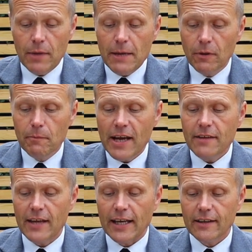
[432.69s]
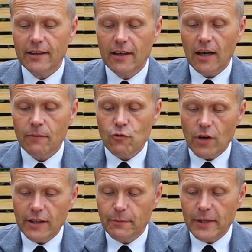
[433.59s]
people may think I'm
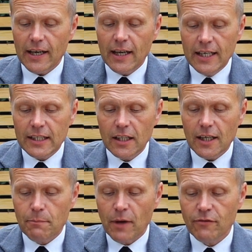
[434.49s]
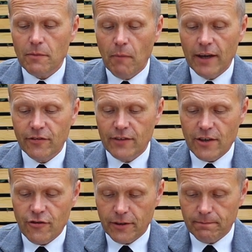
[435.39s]
trying to be a little above my
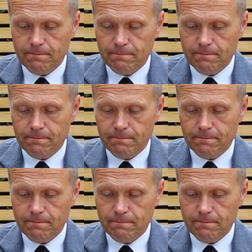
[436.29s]
station.